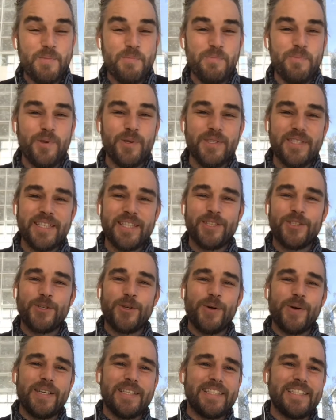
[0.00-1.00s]
Music
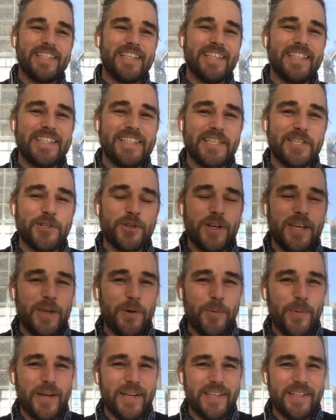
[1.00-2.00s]
choice is a tricky
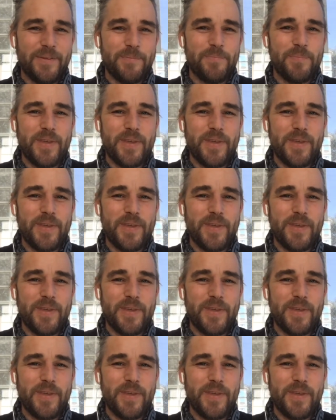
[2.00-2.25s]
one.